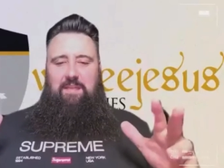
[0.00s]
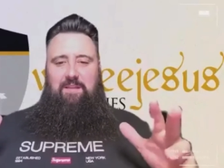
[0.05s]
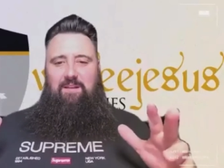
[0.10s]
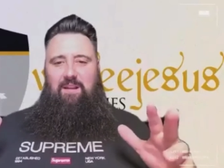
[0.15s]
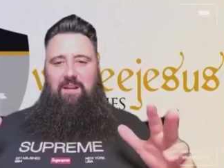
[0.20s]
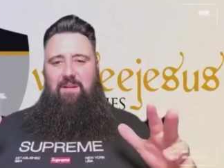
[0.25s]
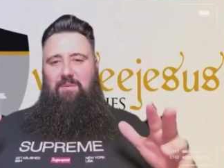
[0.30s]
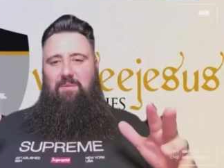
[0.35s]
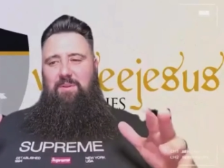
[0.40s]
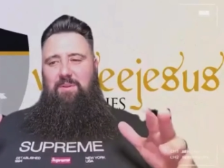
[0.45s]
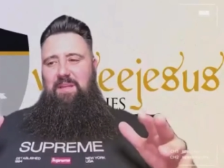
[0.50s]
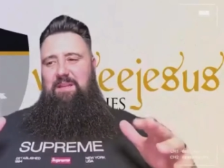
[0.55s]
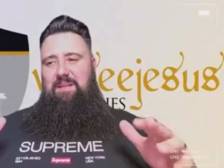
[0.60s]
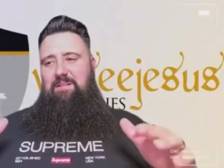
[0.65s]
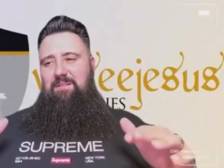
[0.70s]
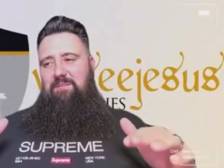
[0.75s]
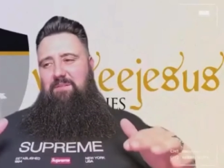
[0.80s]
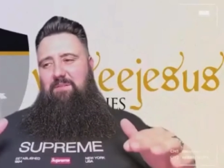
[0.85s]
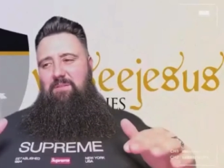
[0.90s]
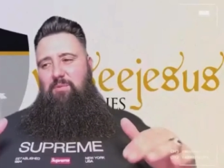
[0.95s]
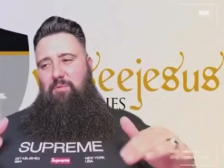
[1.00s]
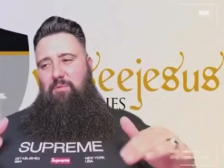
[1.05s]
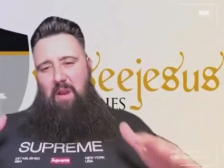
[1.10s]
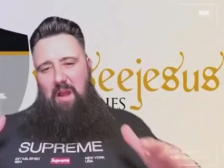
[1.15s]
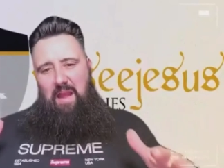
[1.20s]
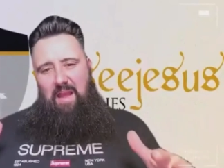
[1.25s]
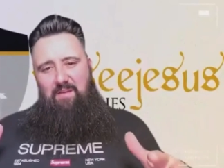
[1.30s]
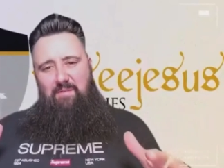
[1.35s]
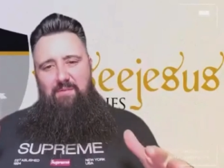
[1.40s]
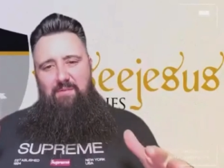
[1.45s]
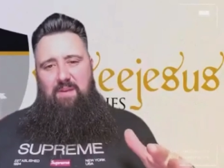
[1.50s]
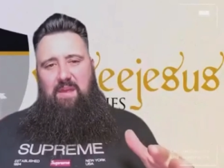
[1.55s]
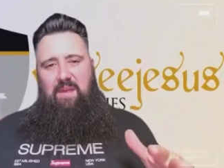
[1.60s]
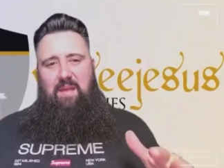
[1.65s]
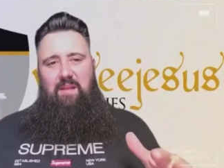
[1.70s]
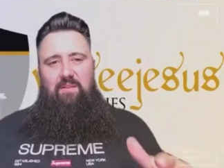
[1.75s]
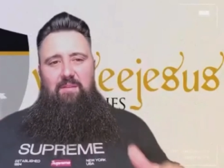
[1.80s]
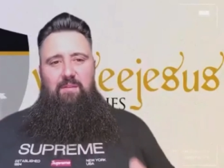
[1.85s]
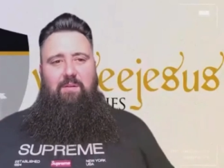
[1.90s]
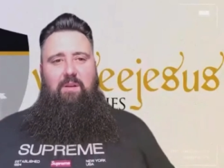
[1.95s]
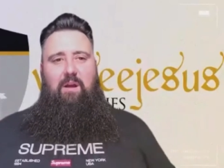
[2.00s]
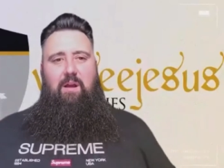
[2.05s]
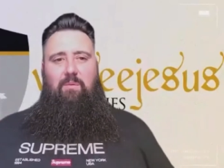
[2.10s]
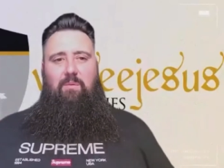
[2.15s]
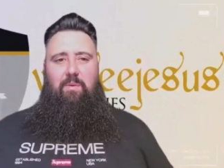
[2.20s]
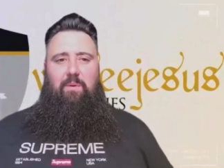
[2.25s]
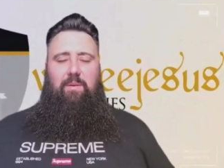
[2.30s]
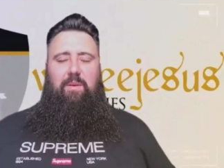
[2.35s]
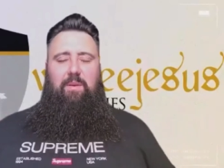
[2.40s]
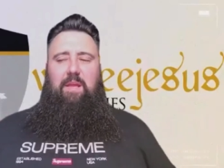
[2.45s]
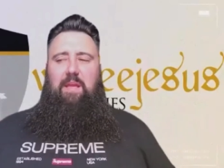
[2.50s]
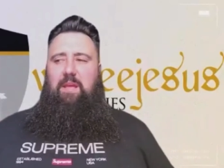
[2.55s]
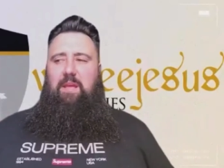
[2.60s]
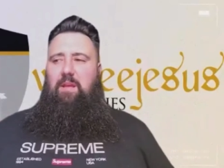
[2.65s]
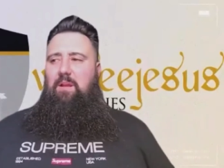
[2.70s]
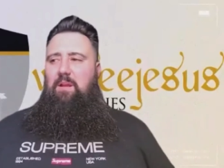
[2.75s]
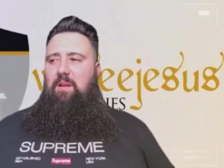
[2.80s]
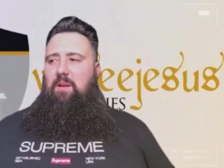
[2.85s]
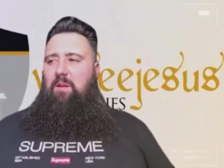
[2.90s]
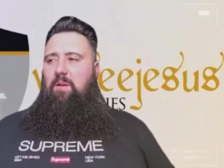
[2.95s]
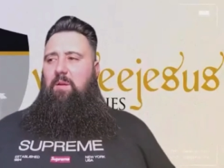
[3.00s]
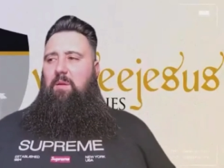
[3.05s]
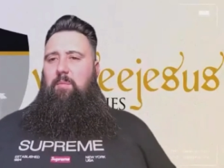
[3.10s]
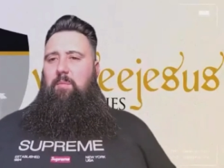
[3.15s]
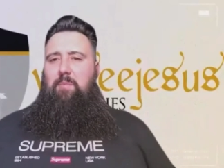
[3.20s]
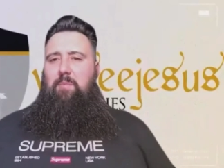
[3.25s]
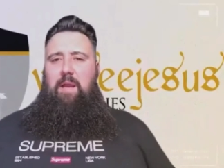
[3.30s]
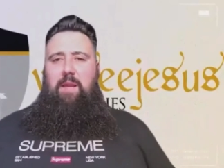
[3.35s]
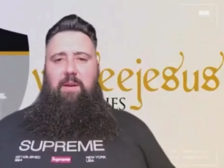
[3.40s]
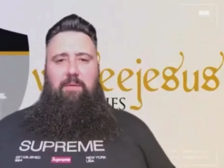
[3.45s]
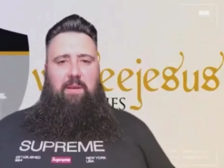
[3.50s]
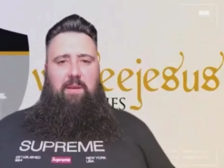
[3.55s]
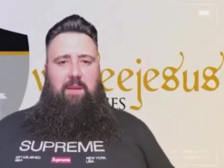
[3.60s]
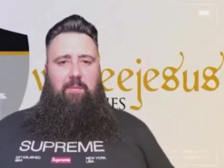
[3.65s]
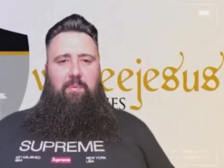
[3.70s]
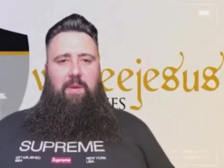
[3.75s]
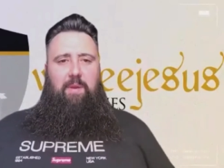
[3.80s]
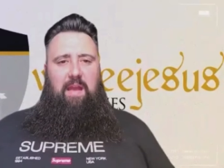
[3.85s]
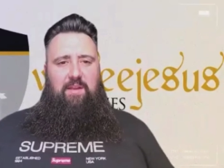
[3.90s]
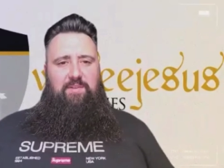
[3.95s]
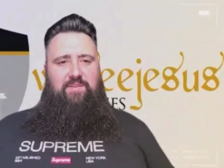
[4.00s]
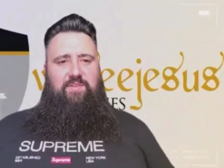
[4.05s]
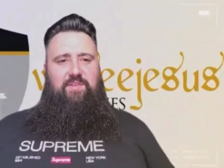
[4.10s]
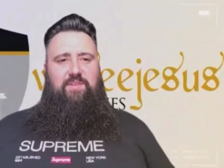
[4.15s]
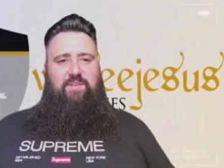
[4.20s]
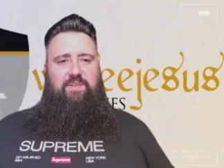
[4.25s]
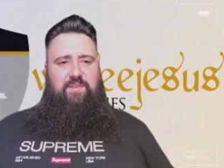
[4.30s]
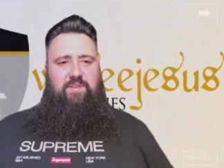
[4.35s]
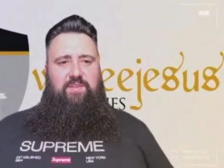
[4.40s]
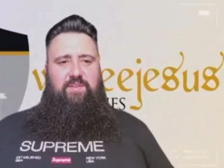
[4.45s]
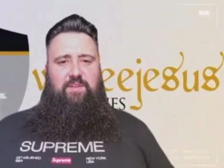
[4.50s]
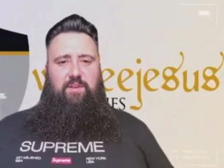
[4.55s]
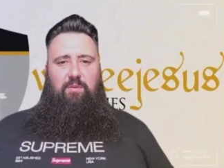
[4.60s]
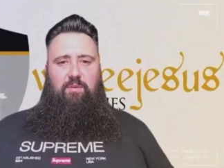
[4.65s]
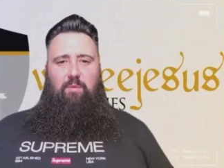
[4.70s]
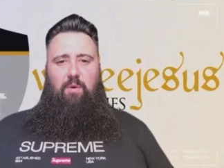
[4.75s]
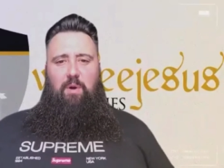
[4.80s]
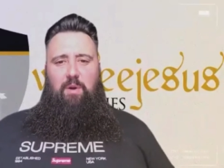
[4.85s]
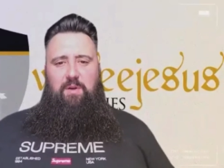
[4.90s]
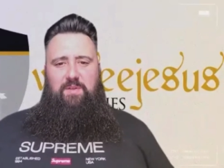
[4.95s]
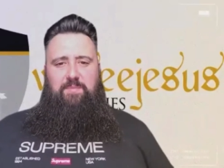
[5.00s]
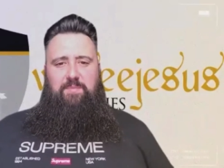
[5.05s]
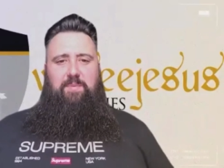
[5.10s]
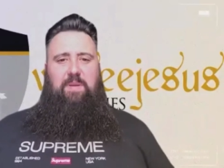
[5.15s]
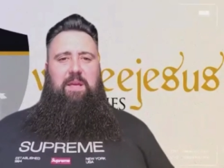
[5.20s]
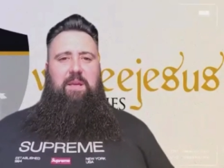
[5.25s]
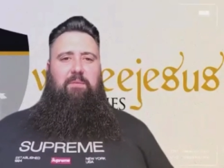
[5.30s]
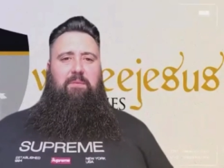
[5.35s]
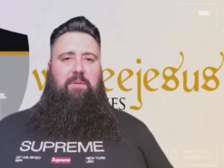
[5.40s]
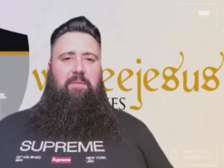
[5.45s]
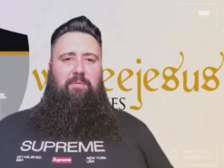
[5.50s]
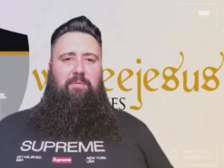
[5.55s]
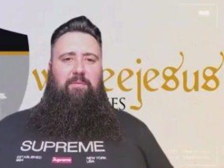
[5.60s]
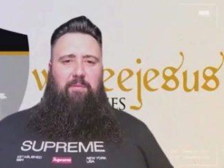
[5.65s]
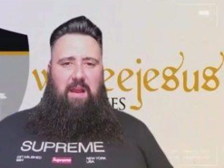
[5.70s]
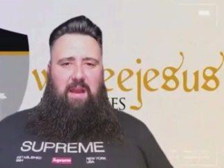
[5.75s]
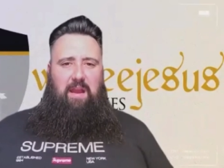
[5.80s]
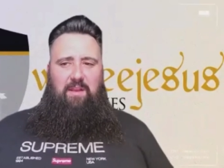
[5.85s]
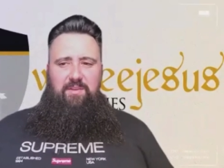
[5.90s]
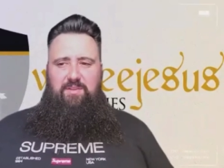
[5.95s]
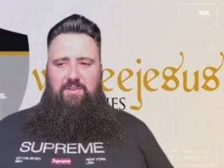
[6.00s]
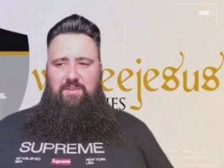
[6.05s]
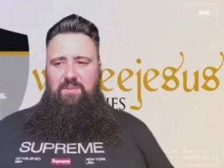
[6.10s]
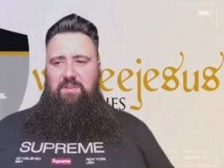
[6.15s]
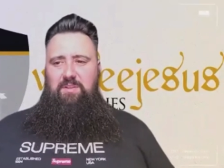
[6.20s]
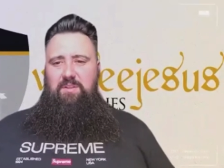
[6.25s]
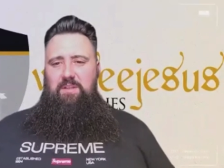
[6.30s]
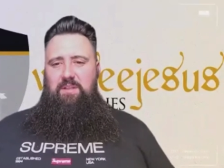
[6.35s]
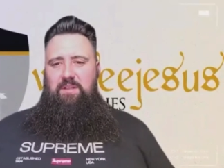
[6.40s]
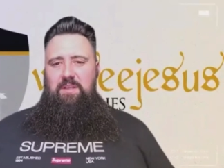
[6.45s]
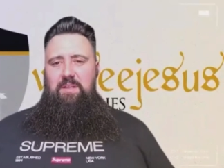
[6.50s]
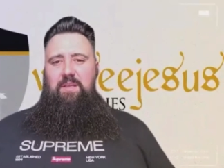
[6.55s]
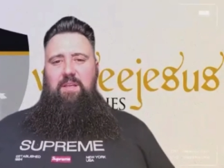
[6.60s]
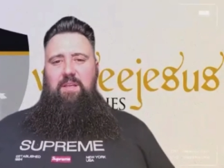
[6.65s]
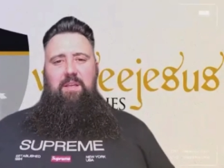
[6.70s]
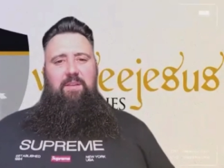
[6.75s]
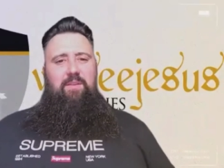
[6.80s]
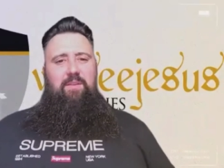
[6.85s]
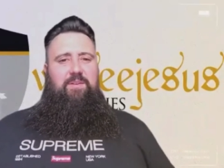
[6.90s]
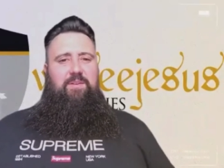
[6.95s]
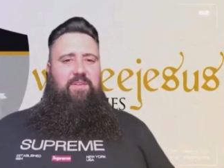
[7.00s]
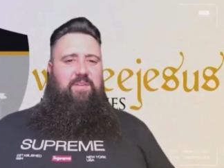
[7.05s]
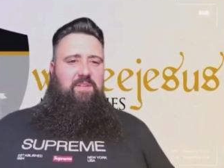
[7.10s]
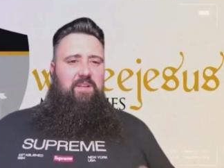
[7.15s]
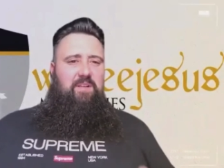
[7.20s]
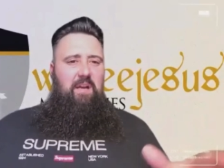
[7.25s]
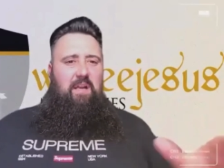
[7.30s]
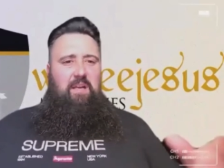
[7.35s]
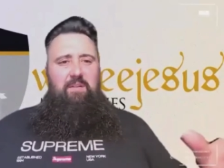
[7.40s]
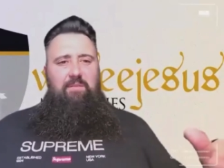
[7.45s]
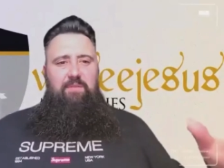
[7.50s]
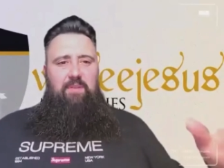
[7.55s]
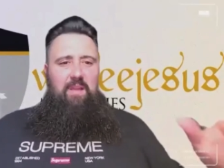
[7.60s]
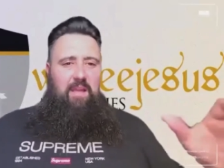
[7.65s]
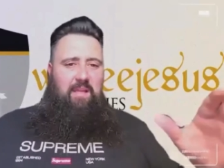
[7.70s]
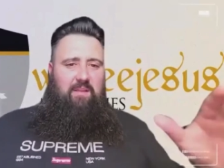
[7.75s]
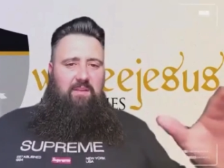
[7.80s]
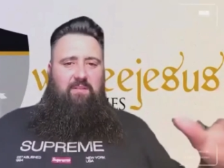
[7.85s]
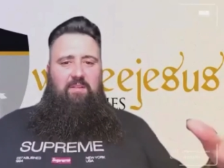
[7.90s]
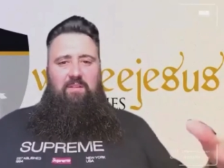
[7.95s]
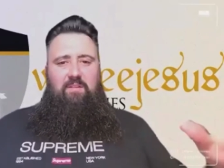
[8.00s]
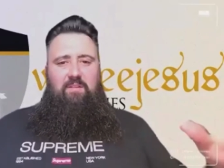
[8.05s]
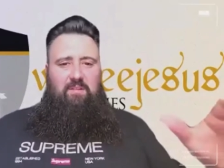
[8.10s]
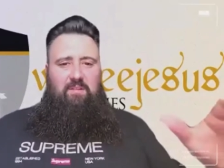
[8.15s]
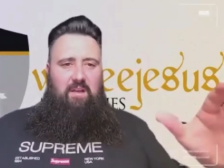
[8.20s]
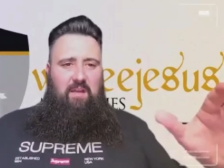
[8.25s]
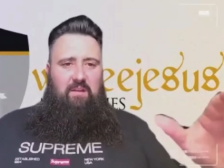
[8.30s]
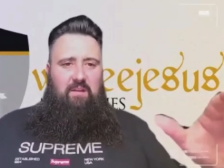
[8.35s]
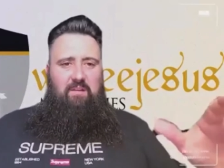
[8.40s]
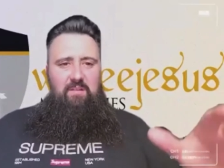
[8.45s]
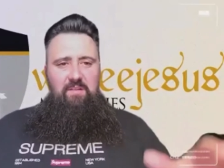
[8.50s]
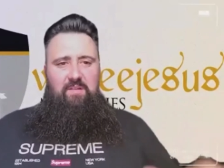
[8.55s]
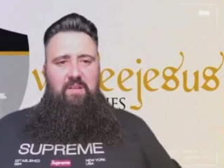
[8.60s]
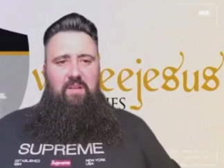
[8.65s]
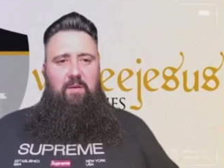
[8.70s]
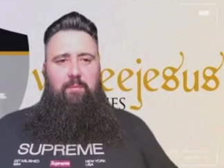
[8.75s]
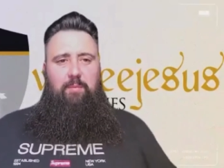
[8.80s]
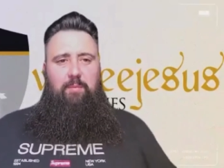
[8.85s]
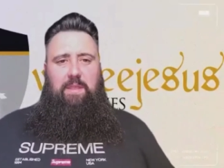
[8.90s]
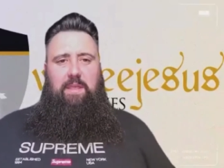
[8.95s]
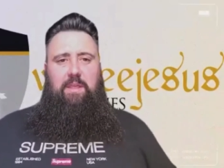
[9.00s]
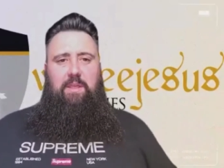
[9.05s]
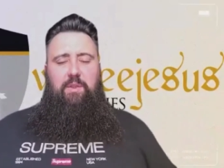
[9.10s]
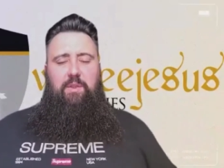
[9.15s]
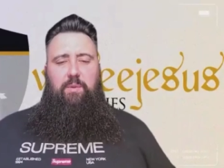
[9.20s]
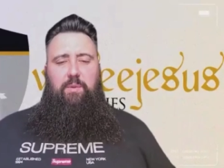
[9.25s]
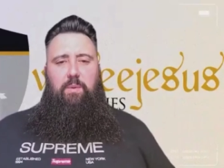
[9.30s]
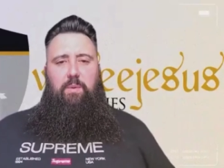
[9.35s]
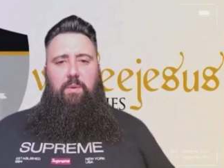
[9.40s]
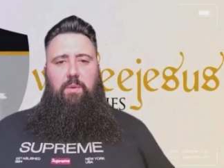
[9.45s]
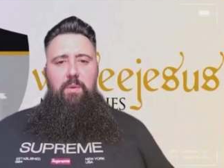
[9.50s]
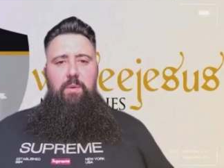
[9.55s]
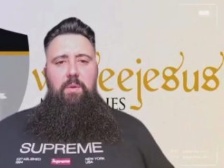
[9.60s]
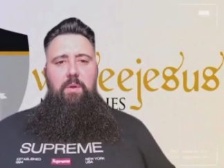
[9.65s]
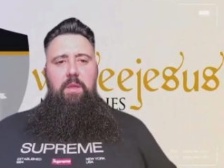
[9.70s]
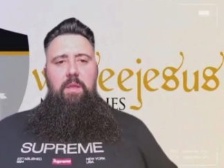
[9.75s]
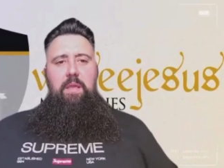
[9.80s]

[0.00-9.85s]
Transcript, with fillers: They're not really thriving. They're not really by green pastures and still waters being refreshed. They're just kind of like just kind of stumbling through.